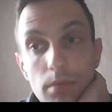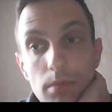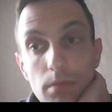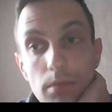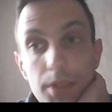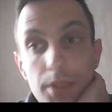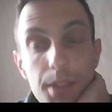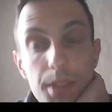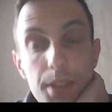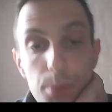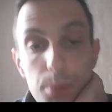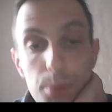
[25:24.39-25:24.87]

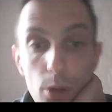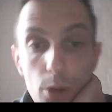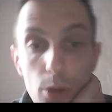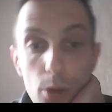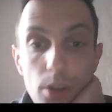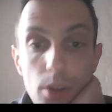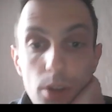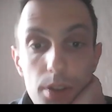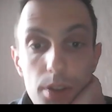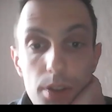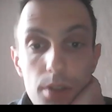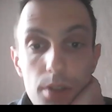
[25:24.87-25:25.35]
risk
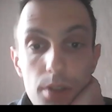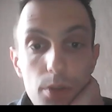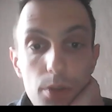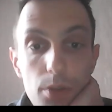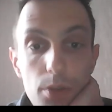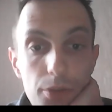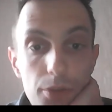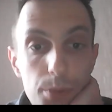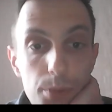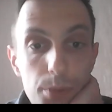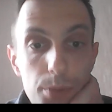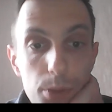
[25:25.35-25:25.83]
products
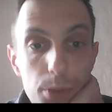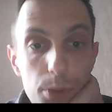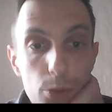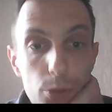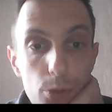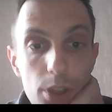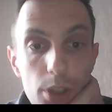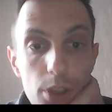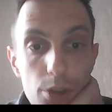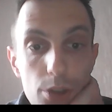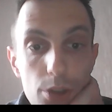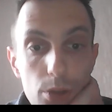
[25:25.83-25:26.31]
of
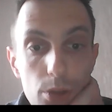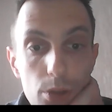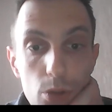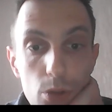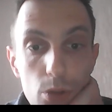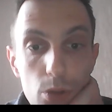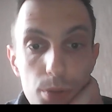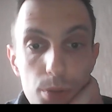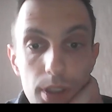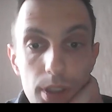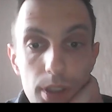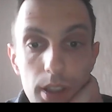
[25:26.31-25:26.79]
permutation
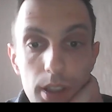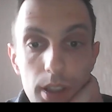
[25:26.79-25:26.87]
groups